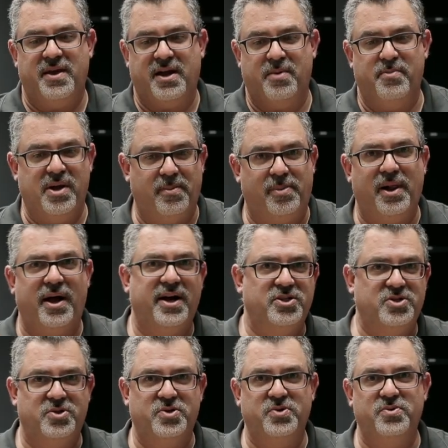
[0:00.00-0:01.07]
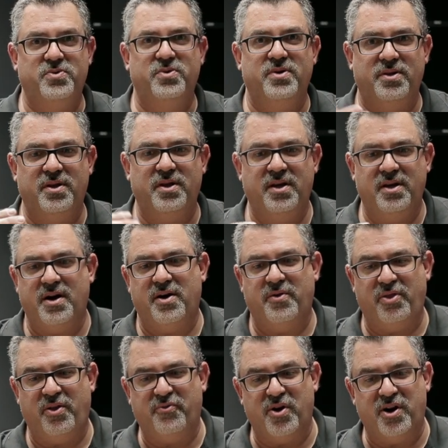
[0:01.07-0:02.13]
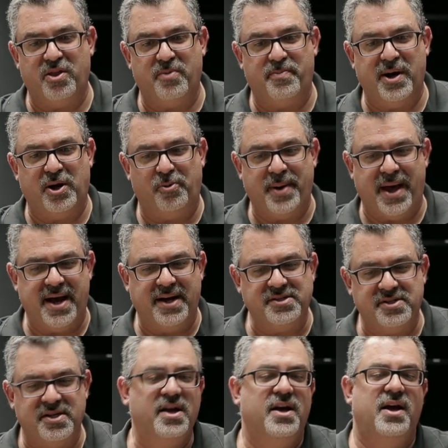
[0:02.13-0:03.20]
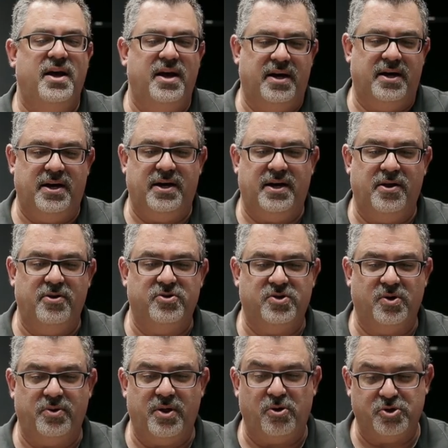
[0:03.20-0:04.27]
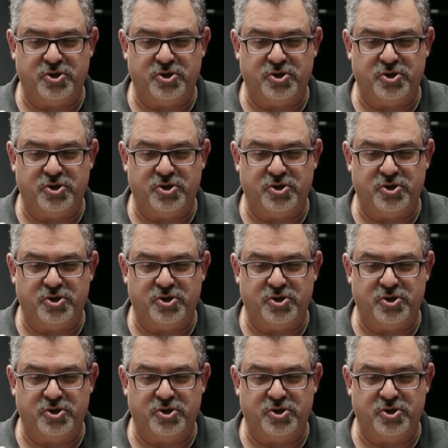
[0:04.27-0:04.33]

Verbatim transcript: that can be applied to the, uh, the front of the pedal pads. Uh, so they'll